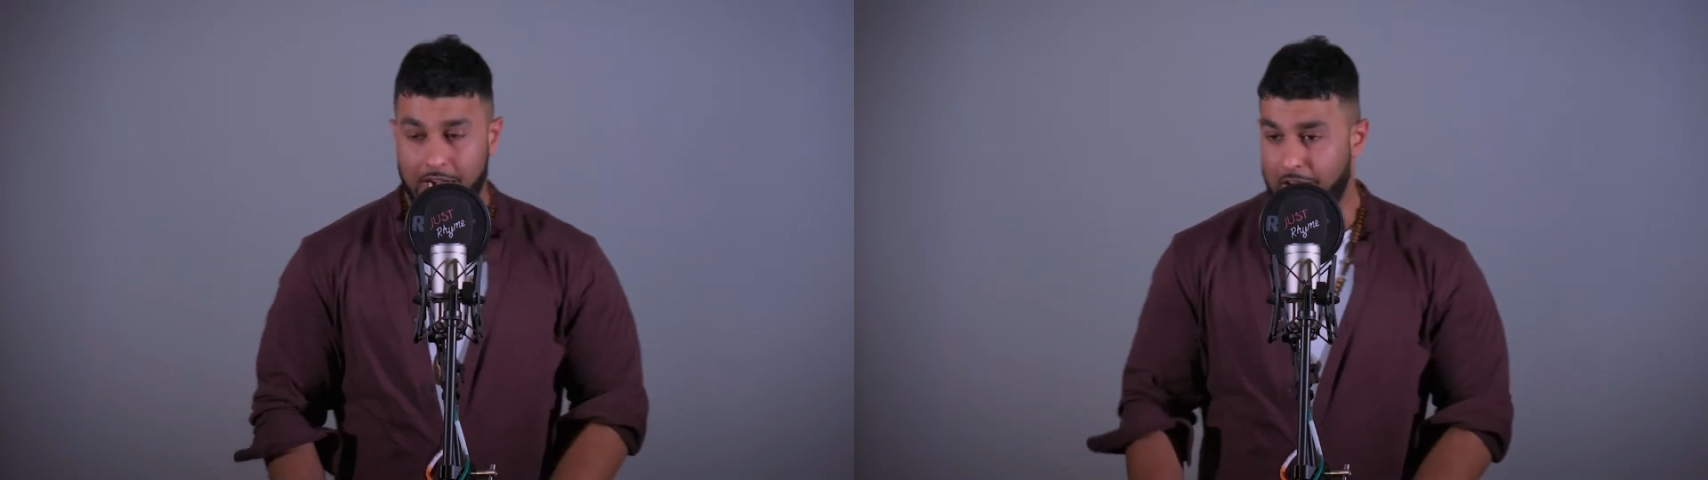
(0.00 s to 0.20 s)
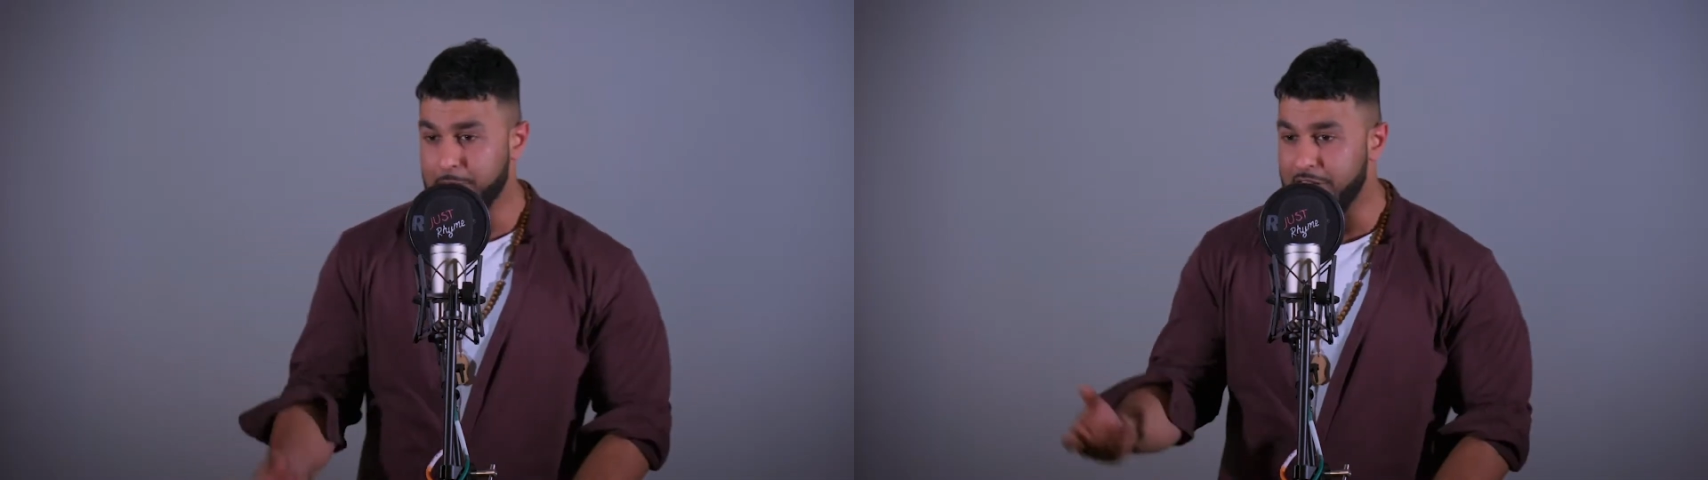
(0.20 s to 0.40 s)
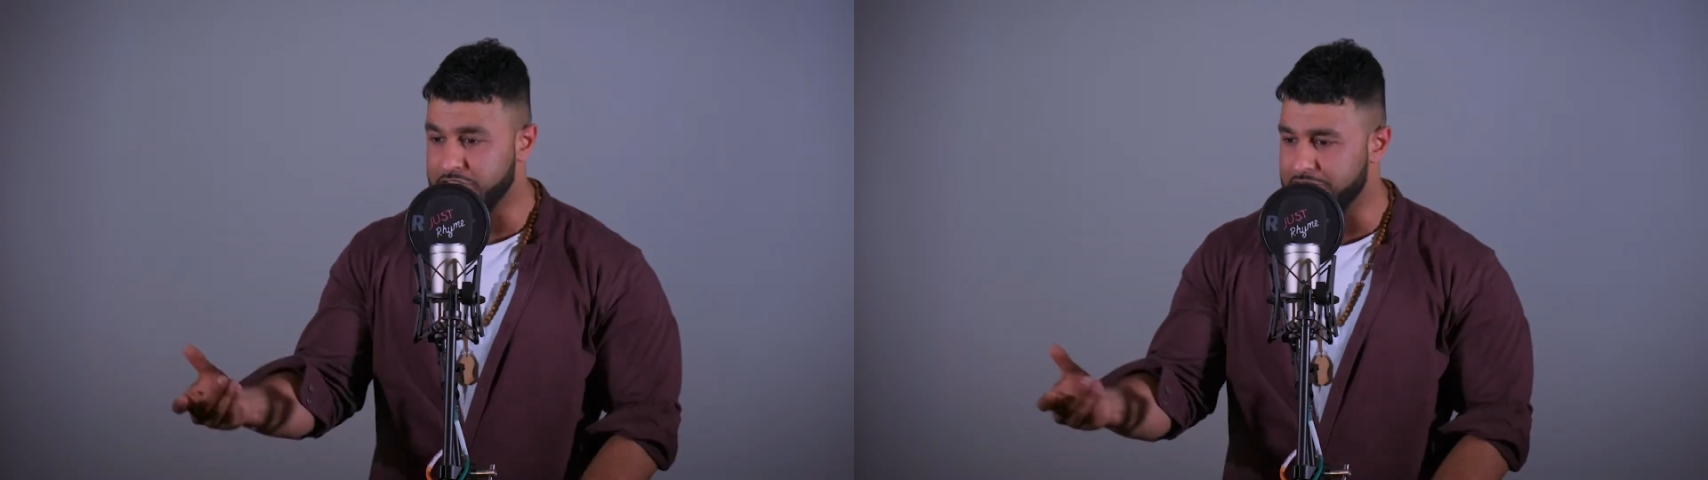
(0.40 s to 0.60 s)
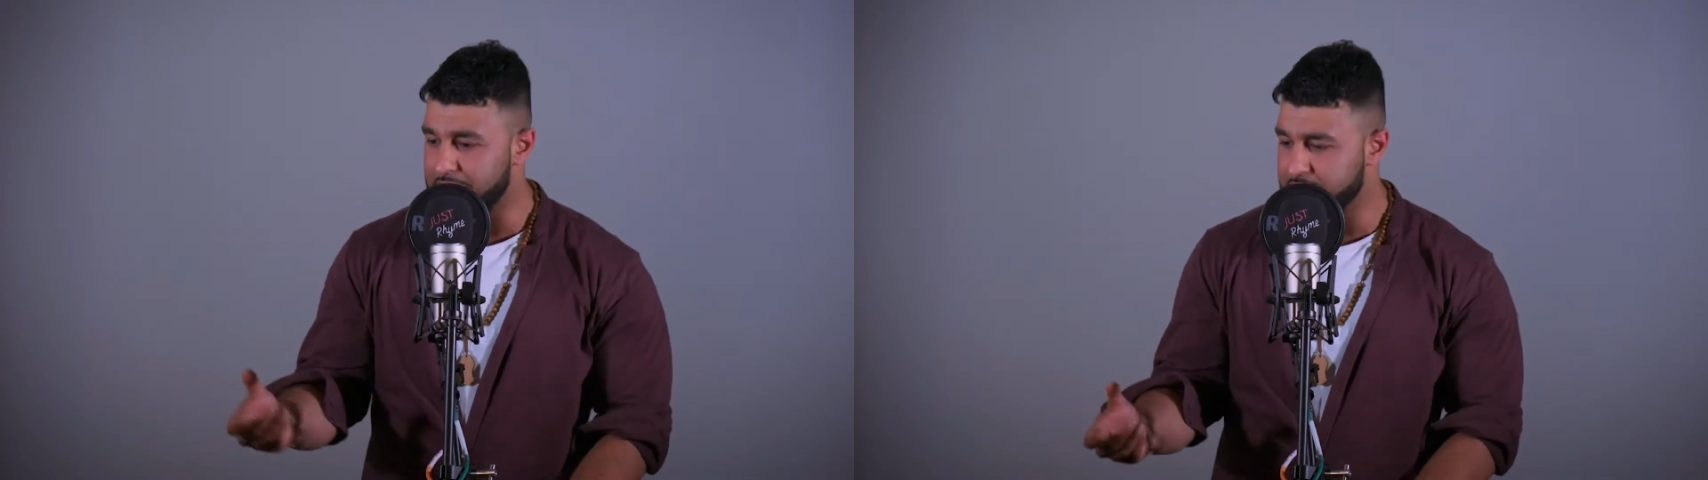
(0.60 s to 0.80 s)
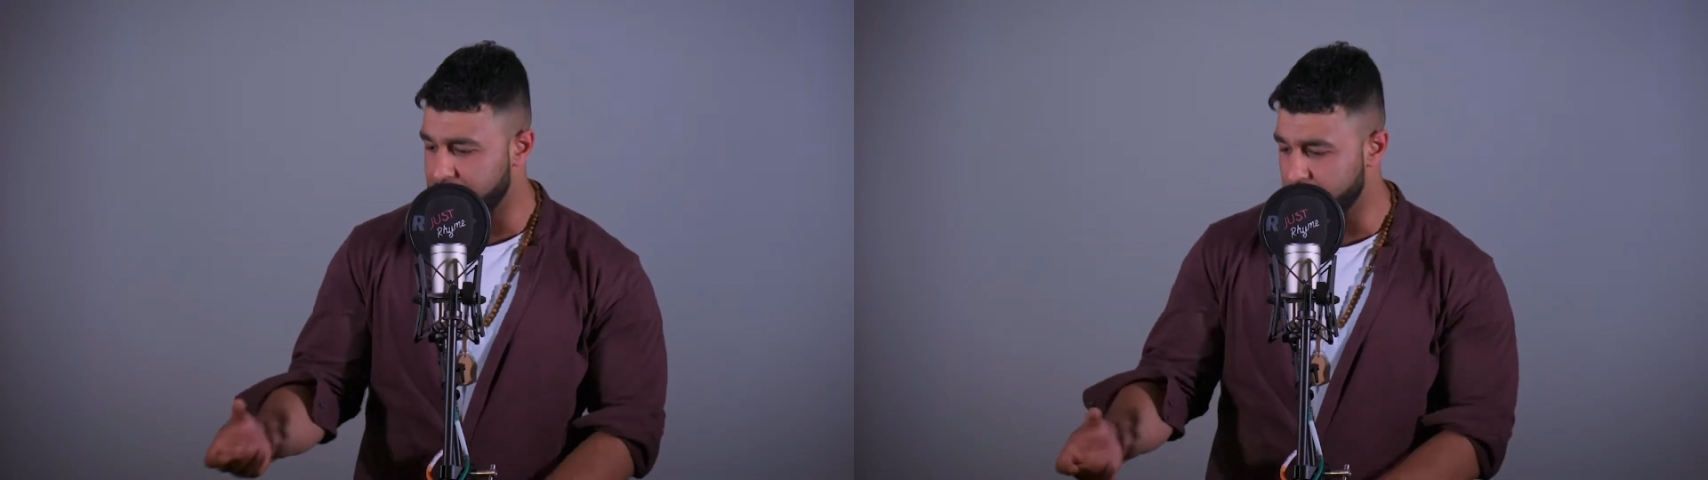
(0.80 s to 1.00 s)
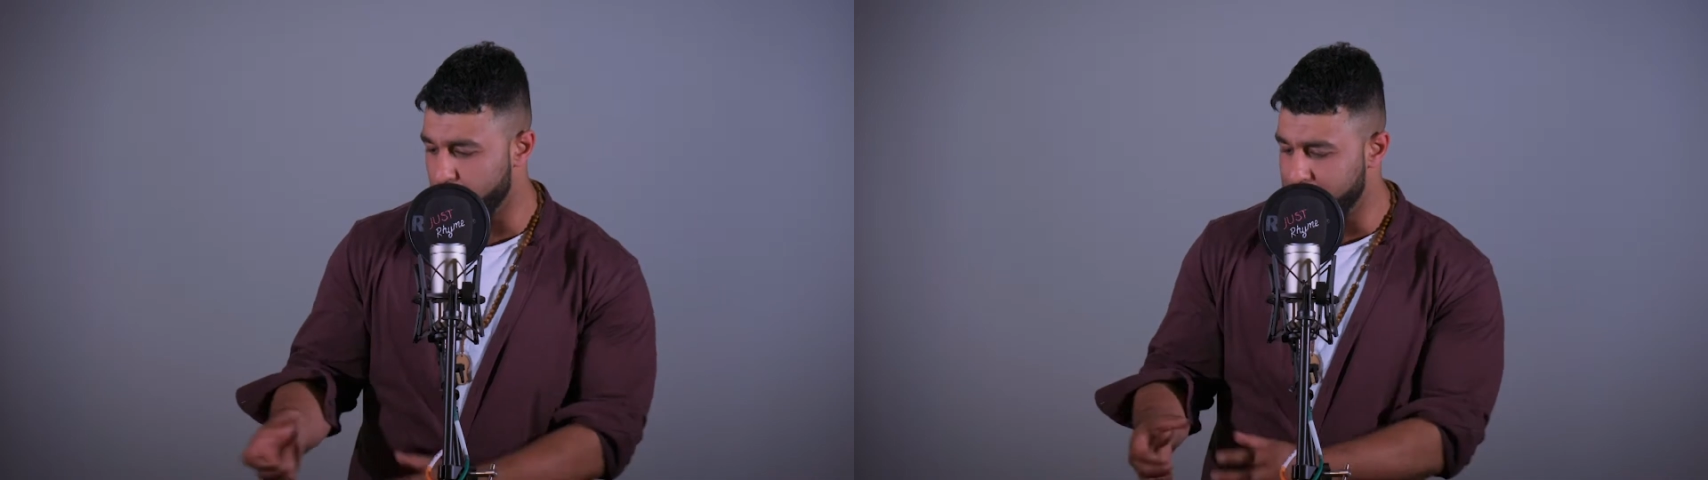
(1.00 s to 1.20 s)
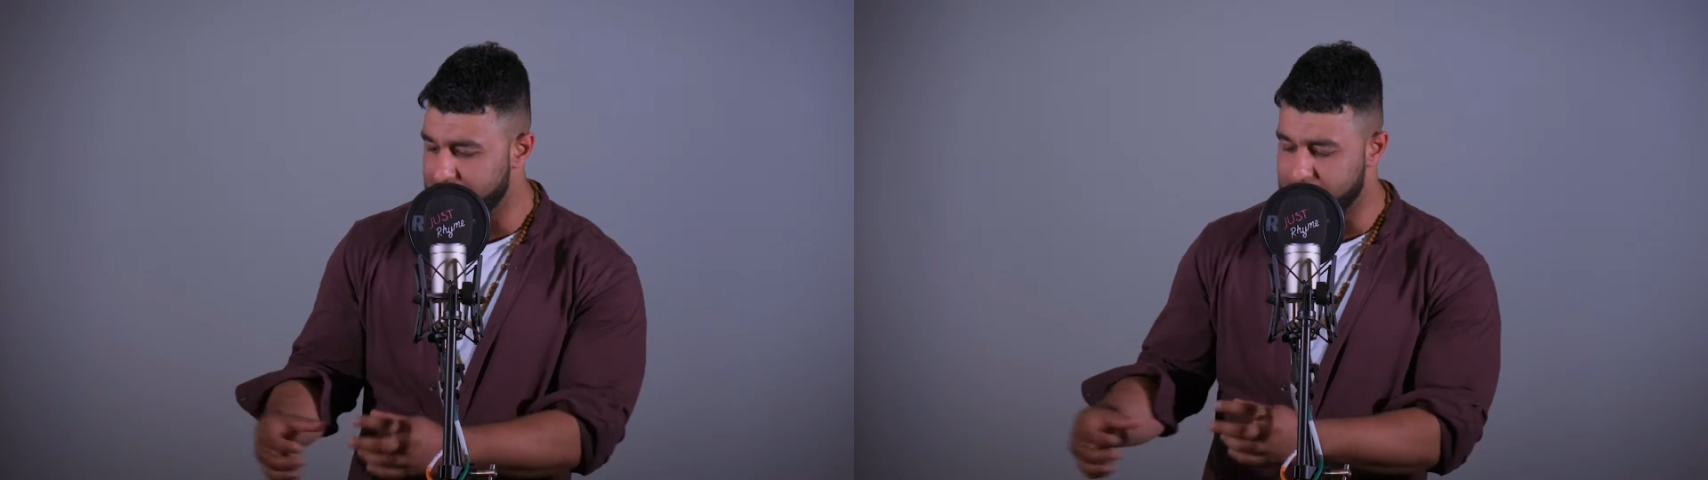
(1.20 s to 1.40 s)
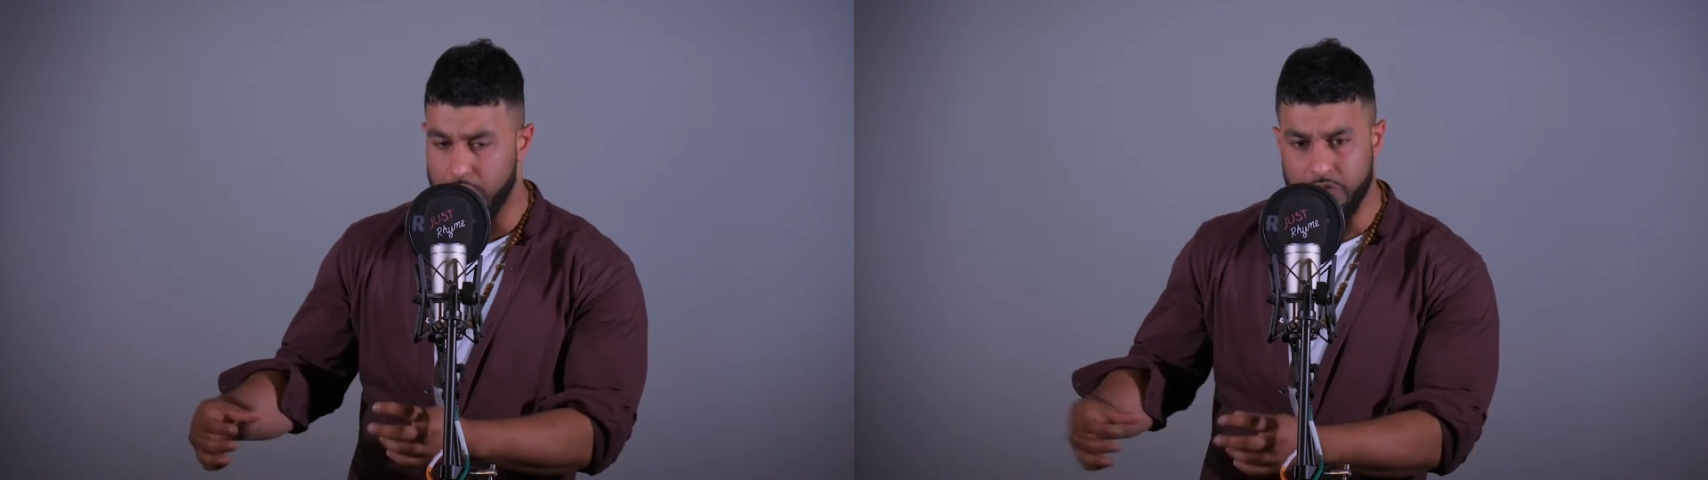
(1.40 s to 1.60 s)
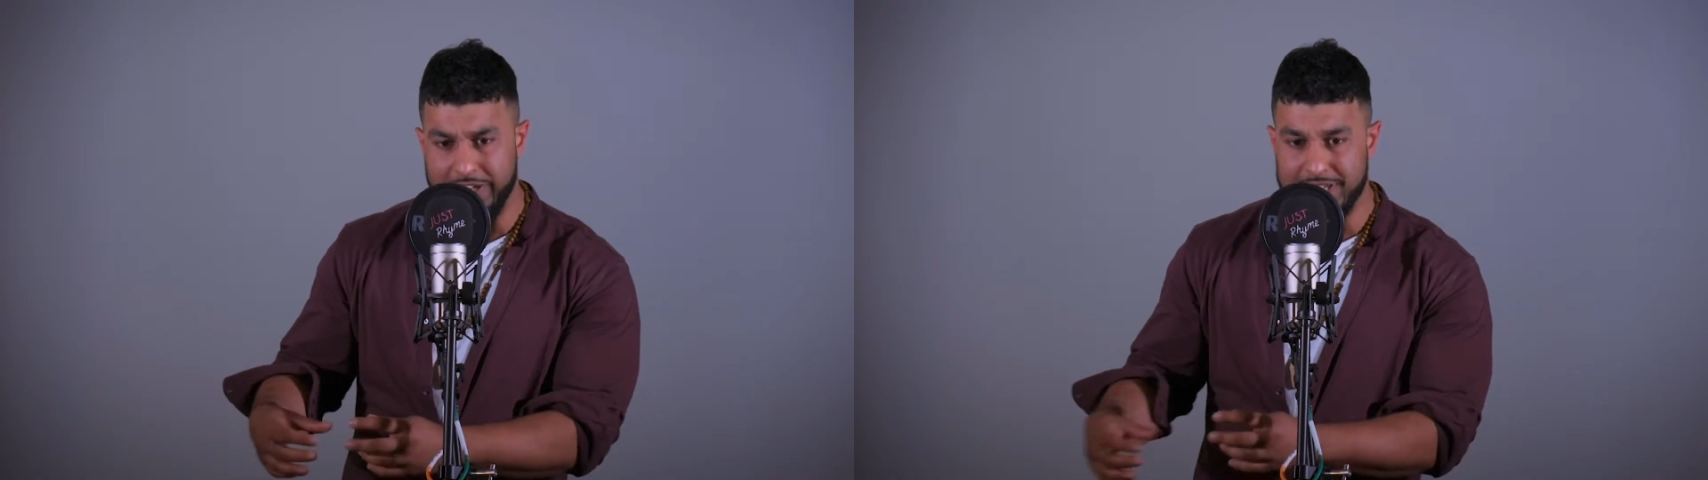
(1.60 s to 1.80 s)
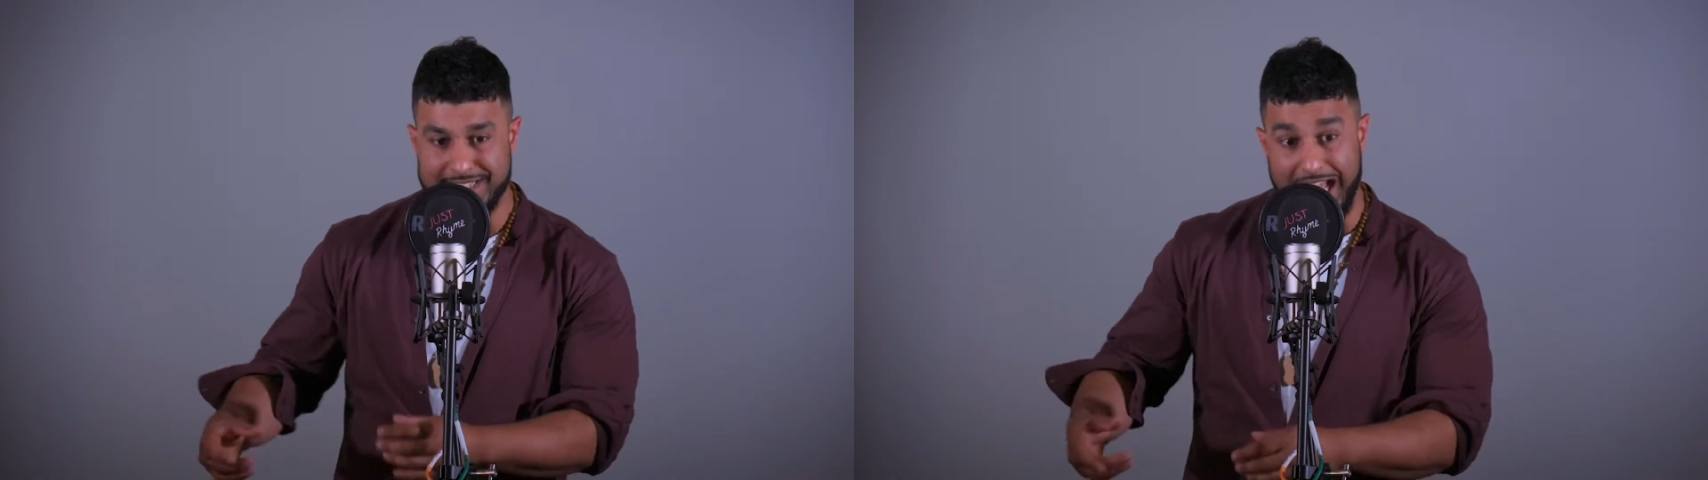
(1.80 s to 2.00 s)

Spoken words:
I'm that gelatine you're reading the ingredients